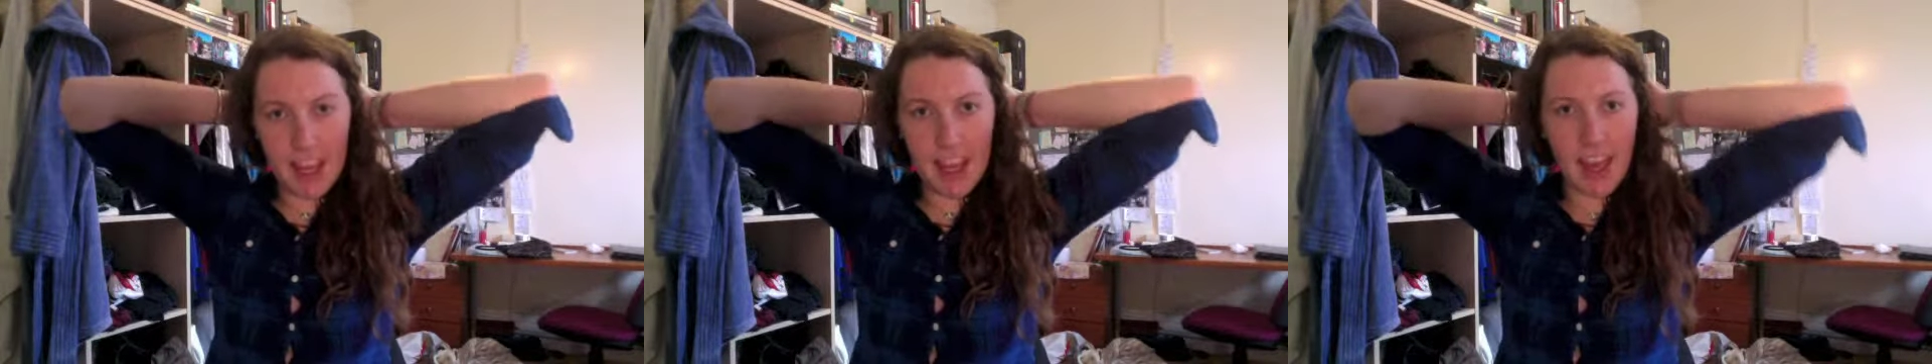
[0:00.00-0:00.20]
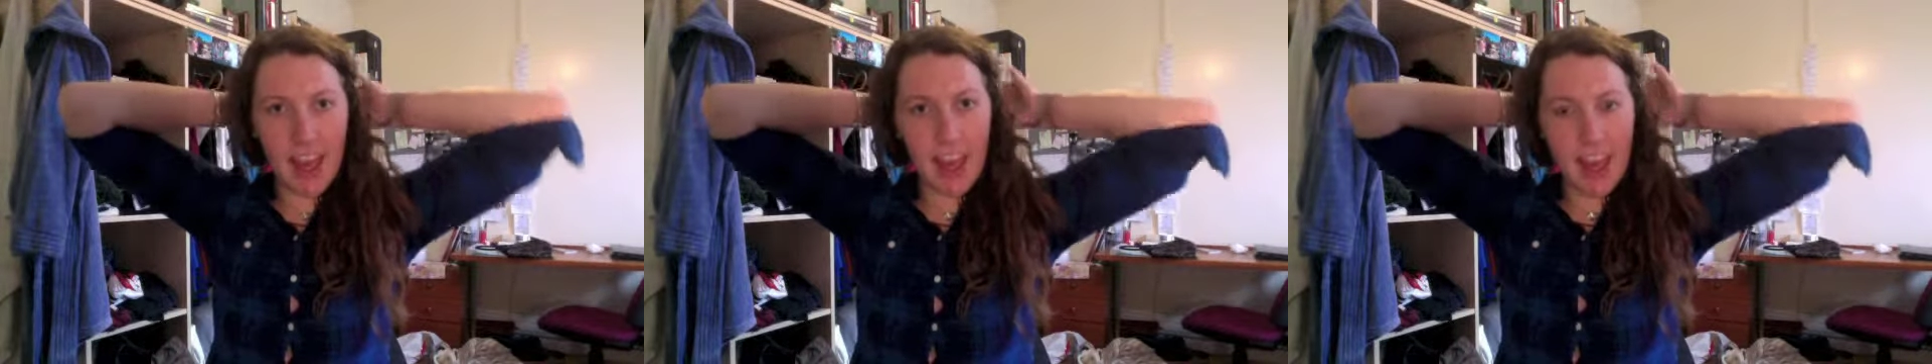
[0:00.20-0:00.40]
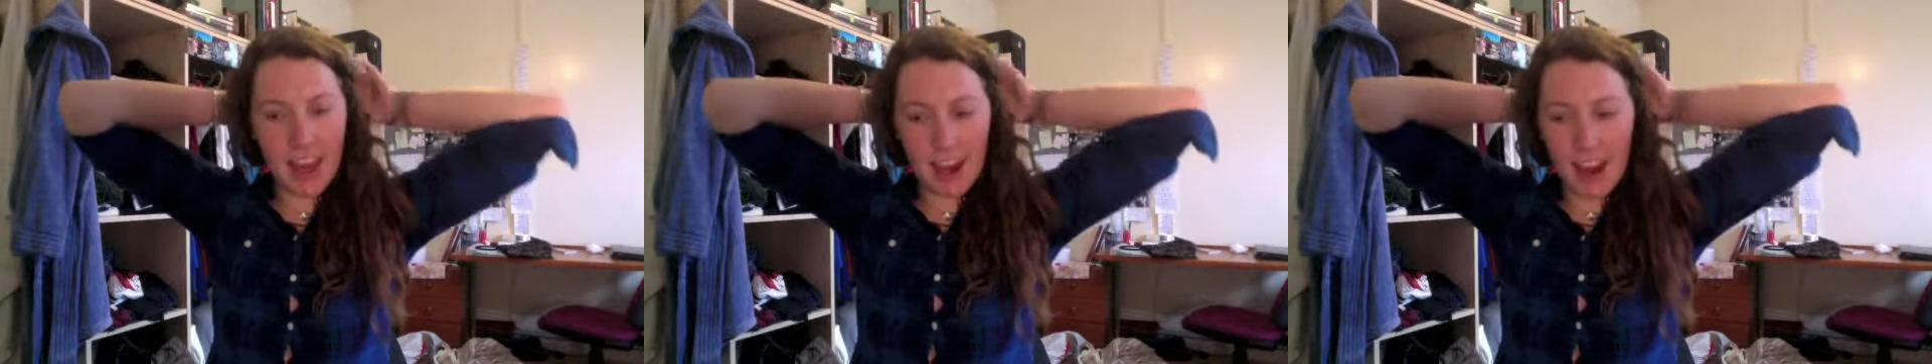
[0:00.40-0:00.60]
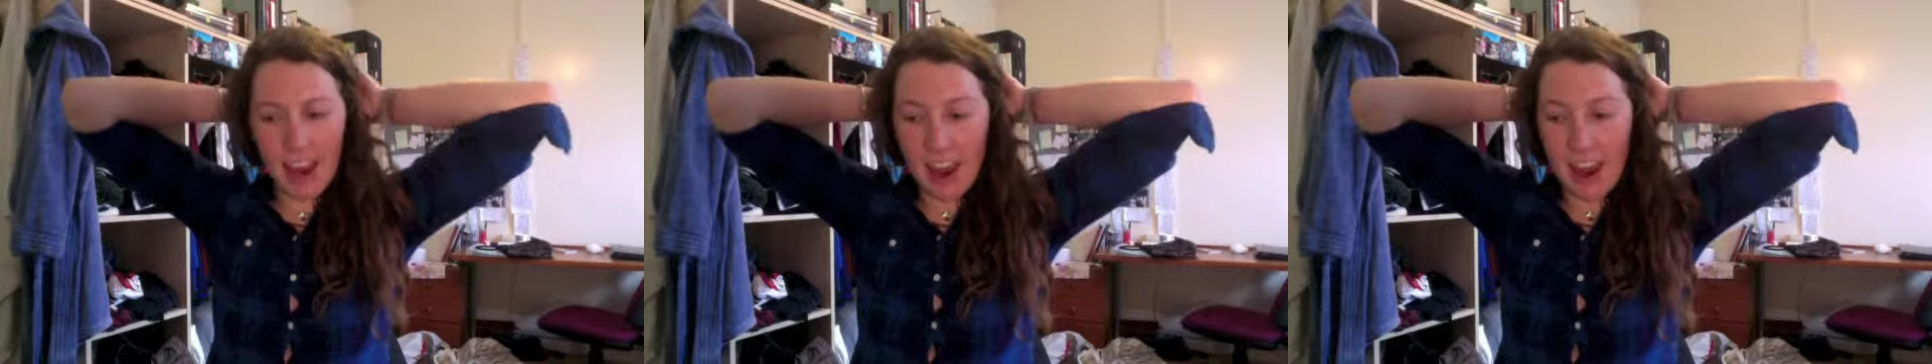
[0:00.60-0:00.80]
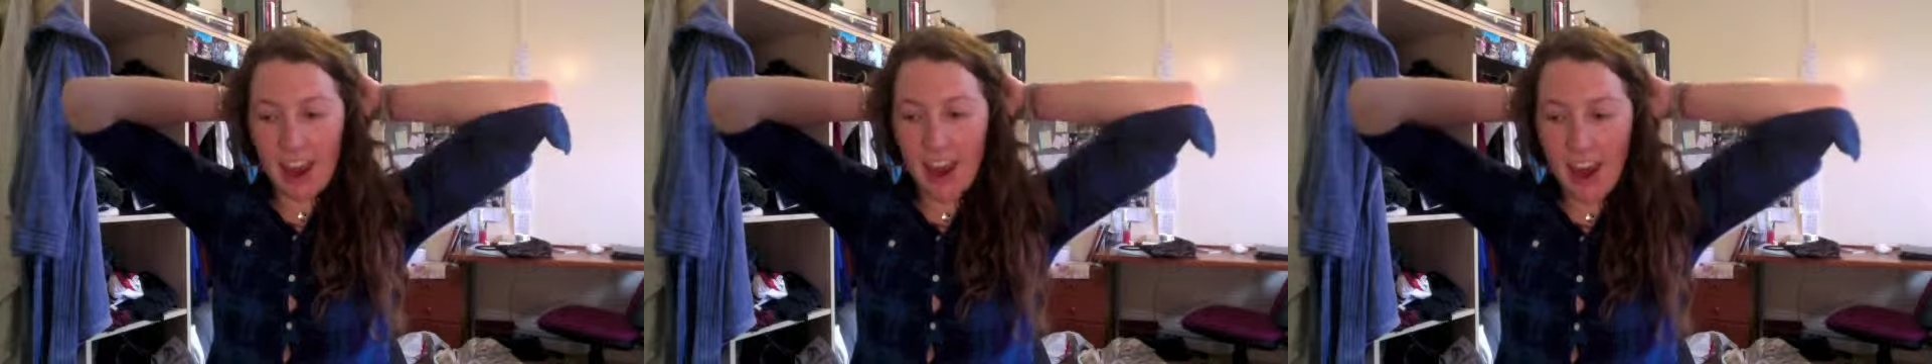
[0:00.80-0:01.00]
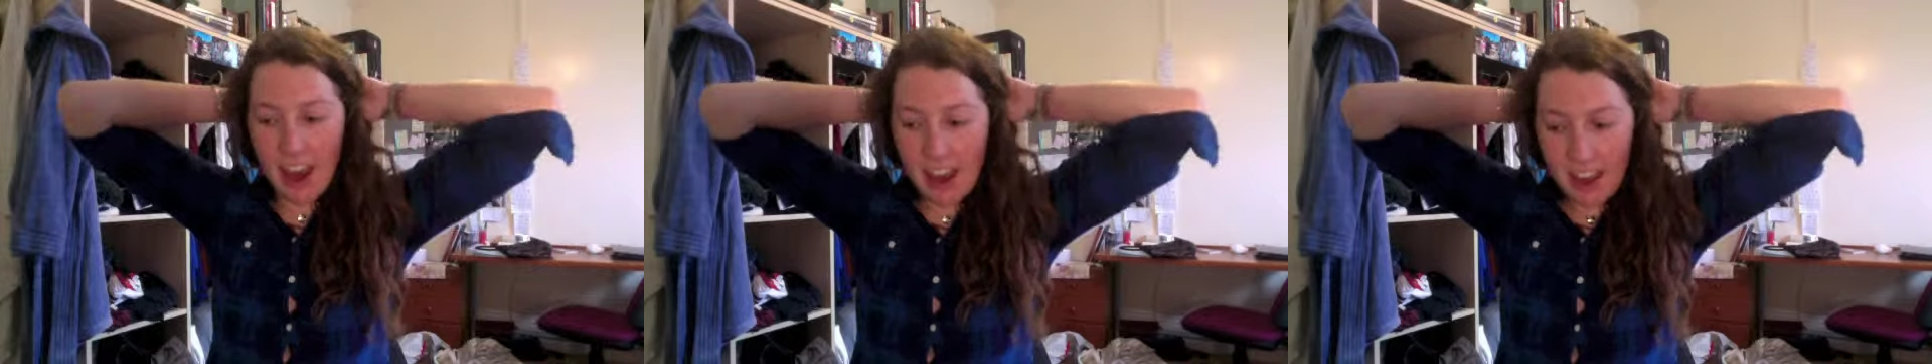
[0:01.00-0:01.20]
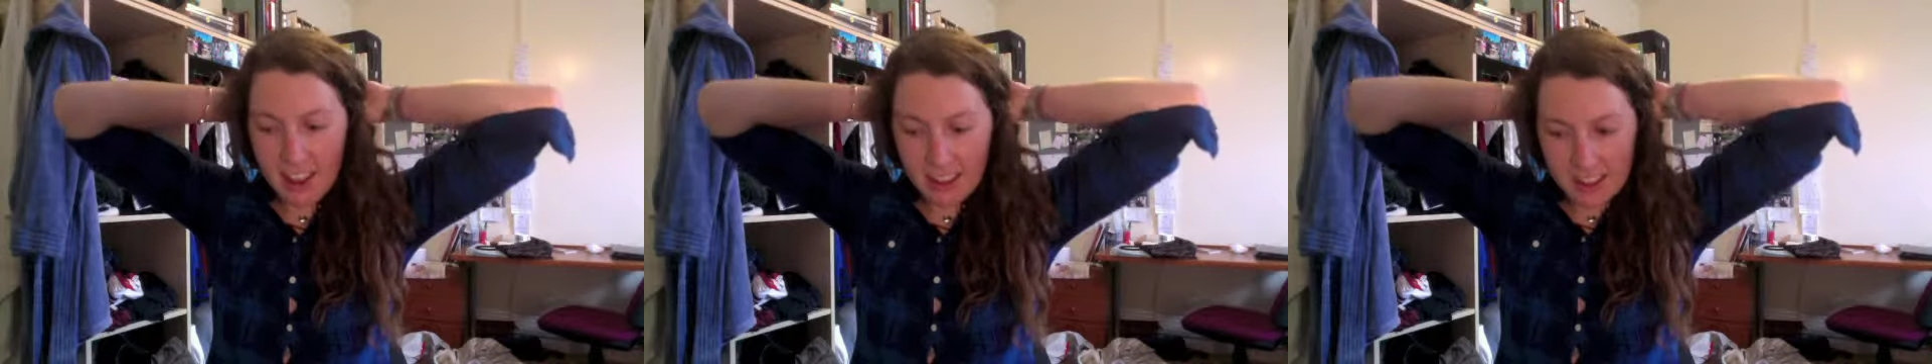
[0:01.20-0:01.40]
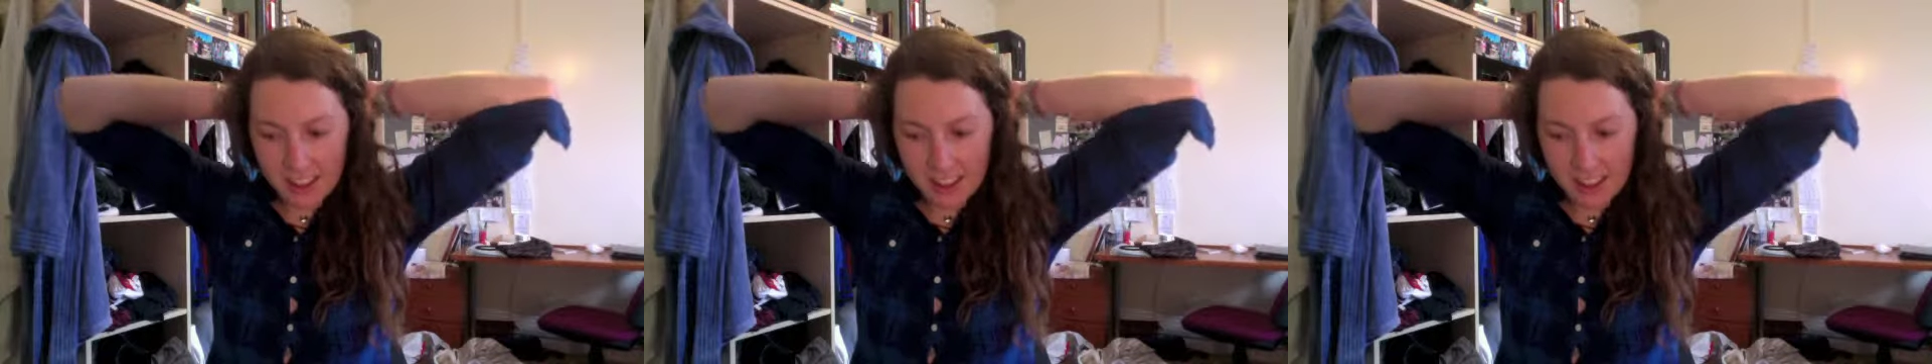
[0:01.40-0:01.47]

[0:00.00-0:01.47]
and a ha.